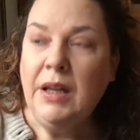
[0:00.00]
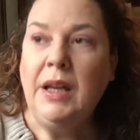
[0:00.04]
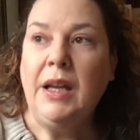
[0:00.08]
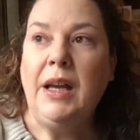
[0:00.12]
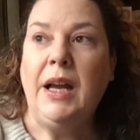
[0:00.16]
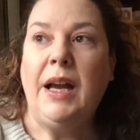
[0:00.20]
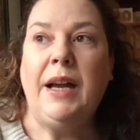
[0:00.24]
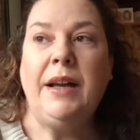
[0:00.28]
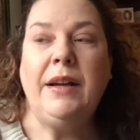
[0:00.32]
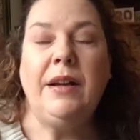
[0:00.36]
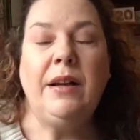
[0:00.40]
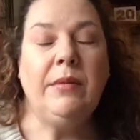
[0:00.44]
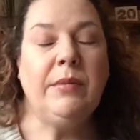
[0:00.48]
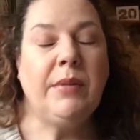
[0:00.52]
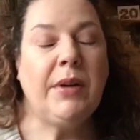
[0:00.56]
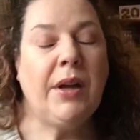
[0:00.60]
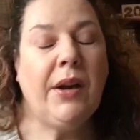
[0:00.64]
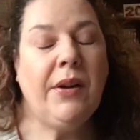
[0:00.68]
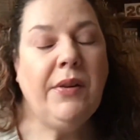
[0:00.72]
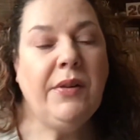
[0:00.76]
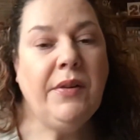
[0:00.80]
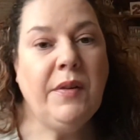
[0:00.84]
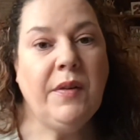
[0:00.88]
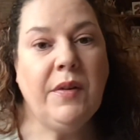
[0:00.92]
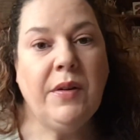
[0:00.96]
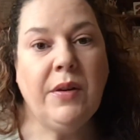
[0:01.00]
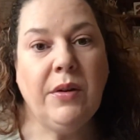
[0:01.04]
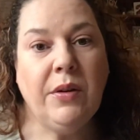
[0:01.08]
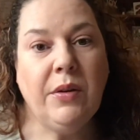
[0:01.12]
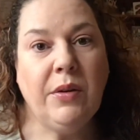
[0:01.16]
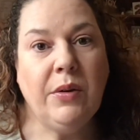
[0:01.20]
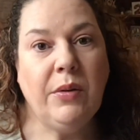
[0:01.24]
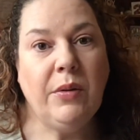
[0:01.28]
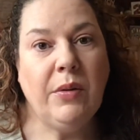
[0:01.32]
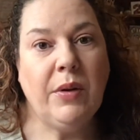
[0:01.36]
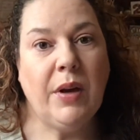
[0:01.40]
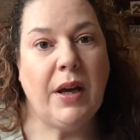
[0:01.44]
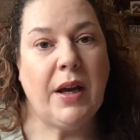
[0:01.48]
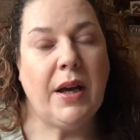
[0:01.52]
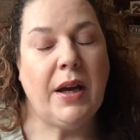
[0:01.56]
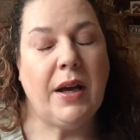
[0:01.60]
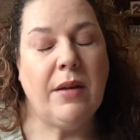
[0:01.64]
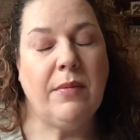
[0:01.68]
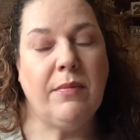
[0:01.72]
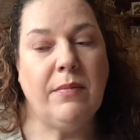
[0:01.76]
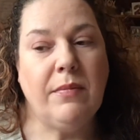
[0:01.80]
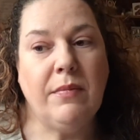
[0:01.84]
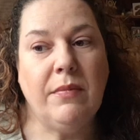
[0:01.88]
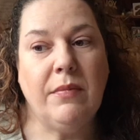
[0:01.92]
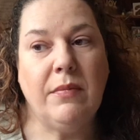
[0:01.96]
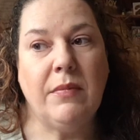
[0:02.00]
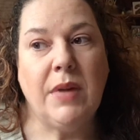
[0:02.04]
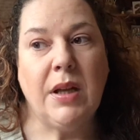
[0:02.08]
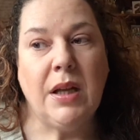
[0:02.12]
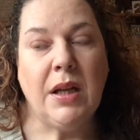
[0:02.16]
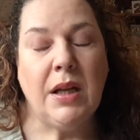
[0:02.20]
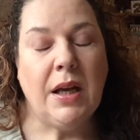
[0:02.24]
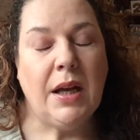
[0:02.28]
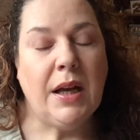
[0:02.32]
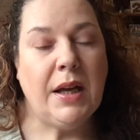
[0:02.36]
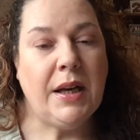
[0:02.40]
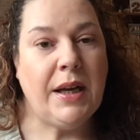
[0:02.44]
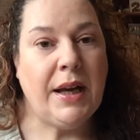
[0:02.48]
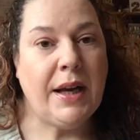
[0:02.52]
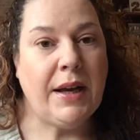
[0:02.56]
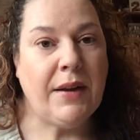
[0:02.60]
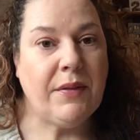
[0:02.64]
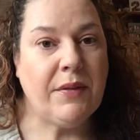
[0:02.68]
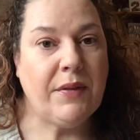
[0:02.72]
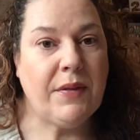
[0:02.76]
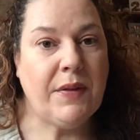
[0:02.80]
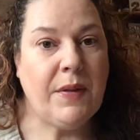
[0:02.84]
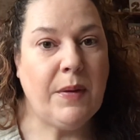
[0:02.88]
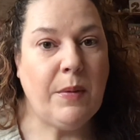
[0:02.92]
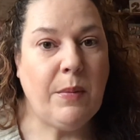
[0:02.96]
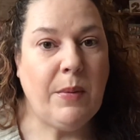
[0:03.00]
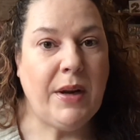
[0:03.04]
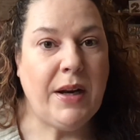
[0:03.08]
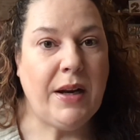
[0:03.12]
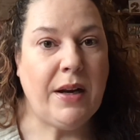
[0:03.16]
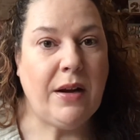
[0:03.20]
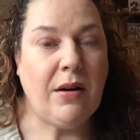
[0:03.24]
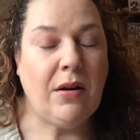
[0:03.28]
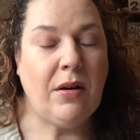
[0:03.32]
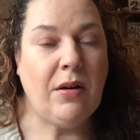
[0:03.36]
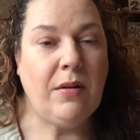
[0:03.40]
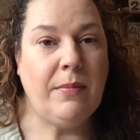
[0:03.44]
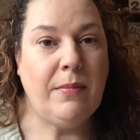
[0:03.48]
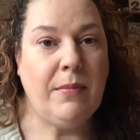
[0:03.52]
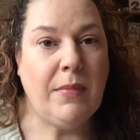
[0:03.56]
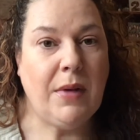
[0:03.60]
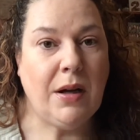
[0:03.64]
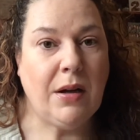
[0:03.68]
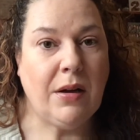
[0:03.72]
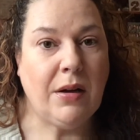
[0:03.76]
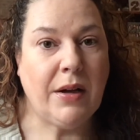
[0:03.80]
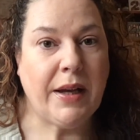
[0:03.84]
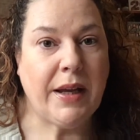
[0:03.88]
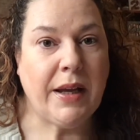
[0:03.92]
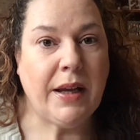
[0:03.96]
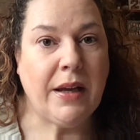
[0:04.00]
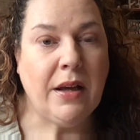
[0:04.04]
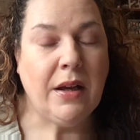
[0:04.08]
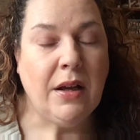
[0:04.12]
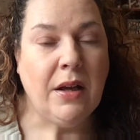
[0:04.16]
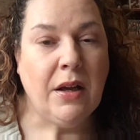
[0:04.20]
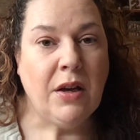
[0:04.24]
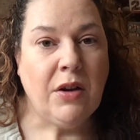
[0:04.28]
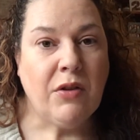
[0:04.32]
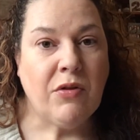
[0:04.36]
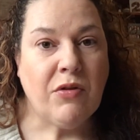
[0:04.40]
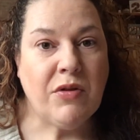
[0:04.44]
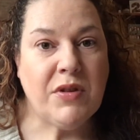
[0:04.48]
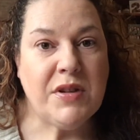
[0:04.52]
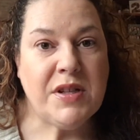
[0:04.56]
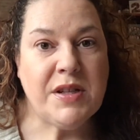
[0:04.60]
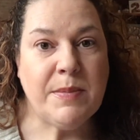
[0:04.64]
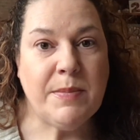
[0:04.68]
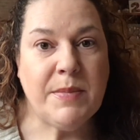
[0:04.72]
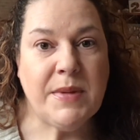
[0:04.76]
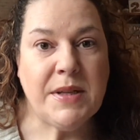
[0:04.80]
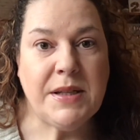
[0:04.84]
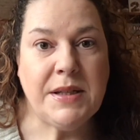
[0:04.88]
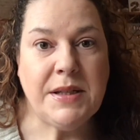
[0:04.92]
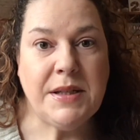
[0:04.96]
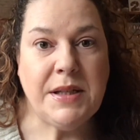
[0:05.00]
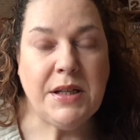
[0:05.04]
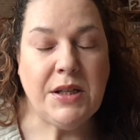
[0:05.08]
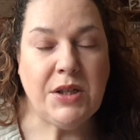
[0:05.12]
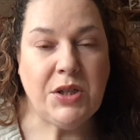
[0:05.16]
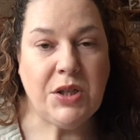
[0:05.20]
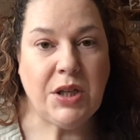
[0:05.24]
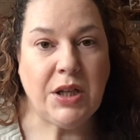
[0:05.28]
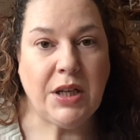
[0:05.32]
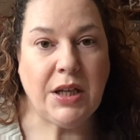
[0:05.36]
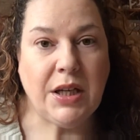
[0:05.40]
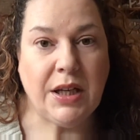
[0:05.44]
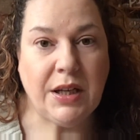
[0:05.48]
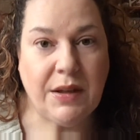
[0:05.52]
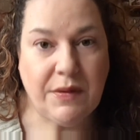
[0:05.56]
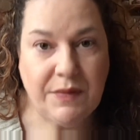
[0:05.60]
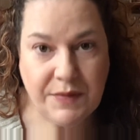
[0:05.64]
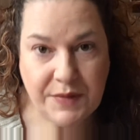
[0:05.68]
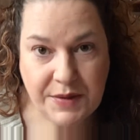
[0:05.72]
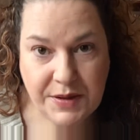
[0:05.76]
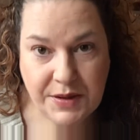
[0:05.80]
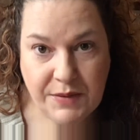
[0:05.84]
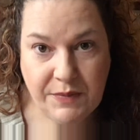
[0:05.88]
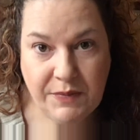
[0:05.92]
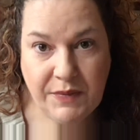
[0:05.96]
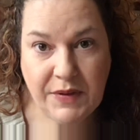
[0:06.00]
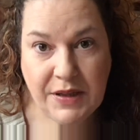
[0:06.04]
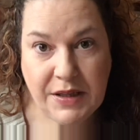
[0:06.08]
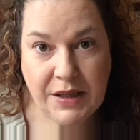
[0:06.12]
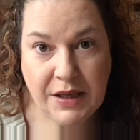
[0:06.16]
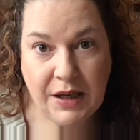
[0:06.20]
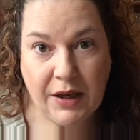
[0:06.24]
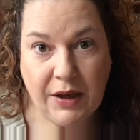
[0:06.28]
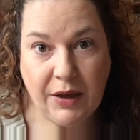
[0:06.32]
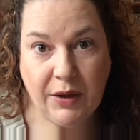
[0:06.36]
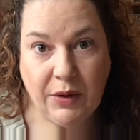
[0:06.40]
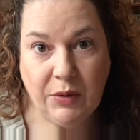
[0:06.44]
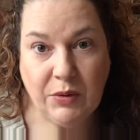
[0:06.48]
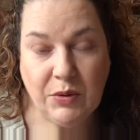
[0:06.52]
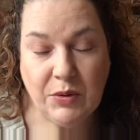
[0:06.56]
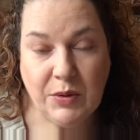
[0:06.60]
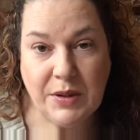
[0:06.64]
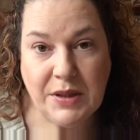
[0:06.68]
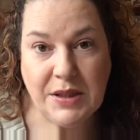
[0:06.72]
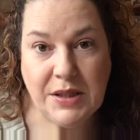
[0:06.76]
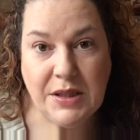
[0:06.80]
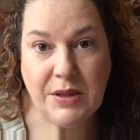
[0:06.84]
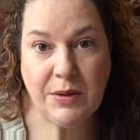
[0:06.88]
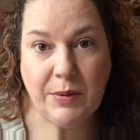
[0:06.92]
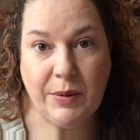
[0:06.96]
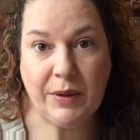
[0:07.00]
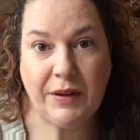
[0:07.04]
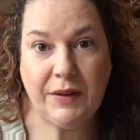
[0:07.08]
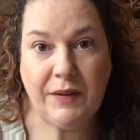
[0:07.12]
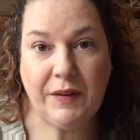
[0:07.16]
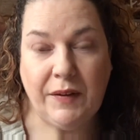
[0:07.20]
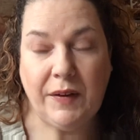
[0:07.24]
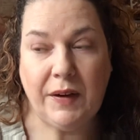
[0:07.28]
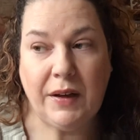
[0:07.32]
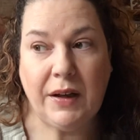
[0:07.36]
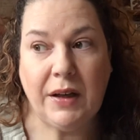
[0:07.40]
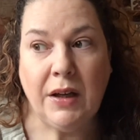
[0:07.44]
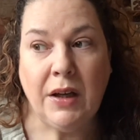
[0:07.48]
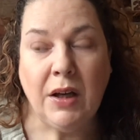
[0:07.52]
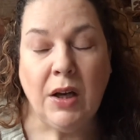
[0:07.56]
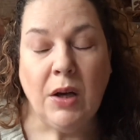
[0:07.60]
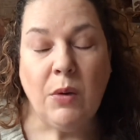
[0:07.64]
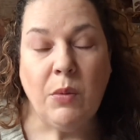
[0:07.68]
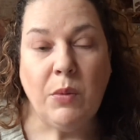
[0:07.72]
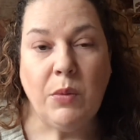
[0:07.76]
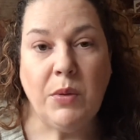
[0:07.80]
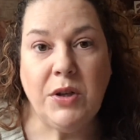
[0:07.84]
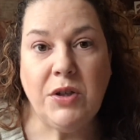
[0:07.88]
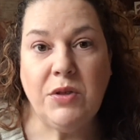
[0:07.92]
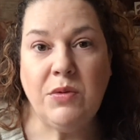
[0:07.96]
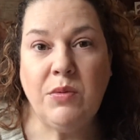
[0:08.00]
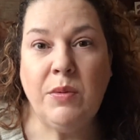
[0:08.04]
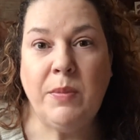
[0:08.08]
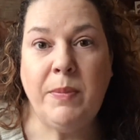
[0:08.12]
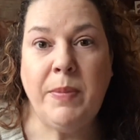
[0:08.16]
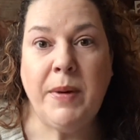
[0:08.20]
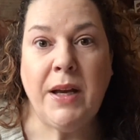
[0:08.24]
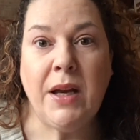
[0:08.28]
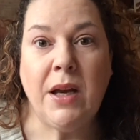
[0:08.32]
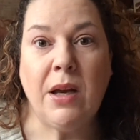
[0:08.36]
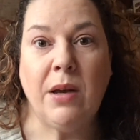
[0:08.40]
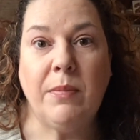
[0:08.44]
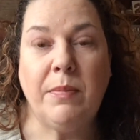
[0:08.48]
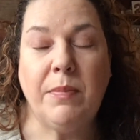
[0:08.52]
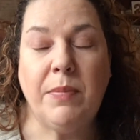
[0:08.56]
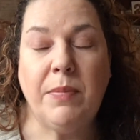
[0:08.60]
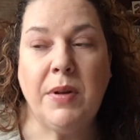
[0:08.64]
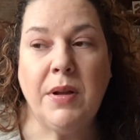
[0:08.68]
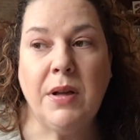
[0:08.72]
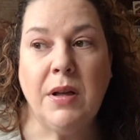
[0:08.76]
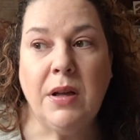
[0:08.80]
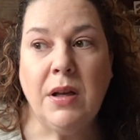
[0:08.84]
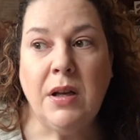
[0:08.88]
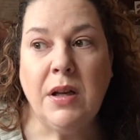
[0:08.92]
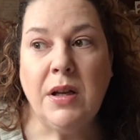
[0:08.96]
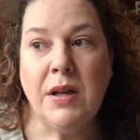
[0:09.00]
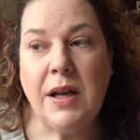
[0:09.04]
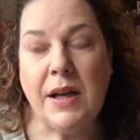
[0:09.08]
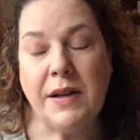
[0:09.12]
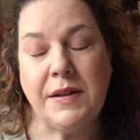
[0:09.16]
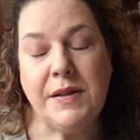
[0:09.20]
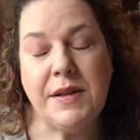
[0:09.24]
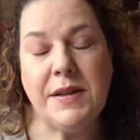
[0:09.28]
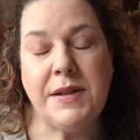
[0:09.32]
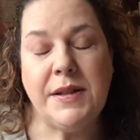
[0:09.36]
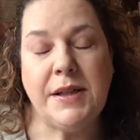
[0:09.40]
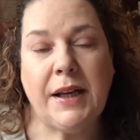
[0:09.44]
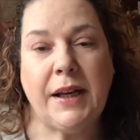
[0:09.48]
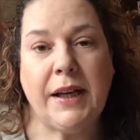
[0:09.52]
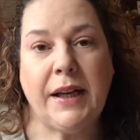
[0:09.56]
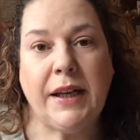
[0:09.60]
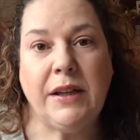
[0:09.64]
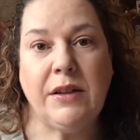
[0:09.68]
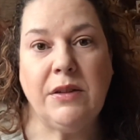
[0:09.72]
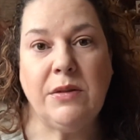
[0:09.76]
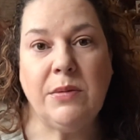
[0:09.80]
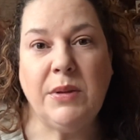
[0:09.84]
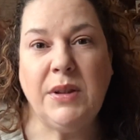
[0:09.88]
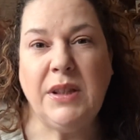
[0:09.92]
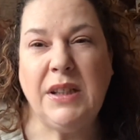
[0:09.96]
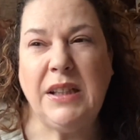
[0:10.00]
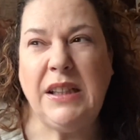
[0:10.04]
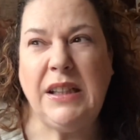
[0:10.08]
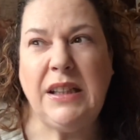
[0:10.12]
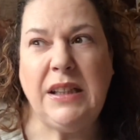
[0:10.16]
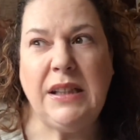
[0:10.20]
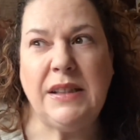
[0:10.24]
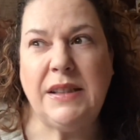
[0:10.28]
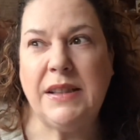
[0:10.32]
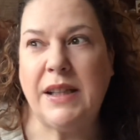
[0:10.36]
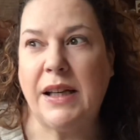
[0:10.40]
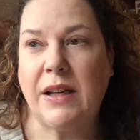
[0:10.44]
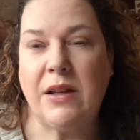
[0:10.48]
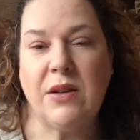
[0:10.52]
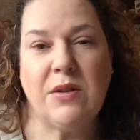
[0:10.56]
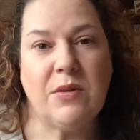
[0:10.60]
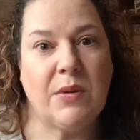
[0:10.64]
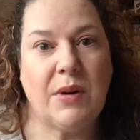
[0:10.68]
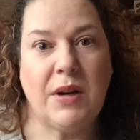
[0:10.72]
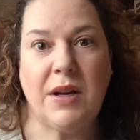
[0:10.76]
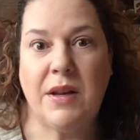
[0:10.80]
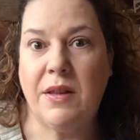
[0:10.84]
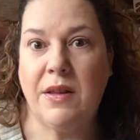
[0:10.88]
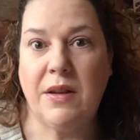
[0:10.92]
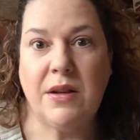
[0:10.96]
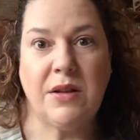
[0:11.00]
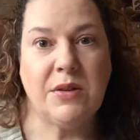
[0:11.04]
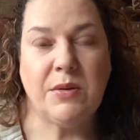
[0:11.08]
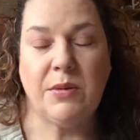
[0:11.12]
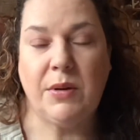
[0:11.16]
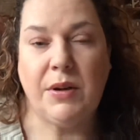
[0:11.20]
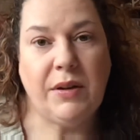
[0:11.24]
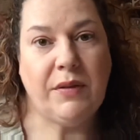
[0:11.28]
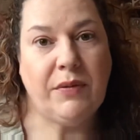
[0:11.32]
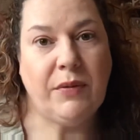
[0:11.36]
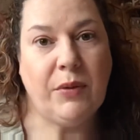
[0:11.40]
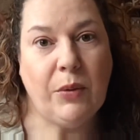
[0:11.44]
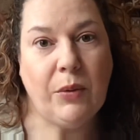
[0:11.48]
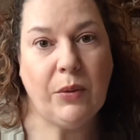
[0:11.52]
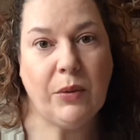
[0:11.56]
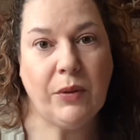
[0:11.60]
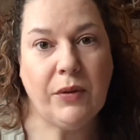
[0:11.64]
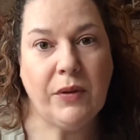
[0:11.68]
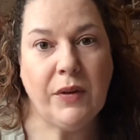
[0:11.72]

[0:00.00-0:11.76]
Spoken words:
and I'm going to announce the winner on my Christmas stitching gifts video 2020, which will be up, as I say, 22nd, 23rd, 24th.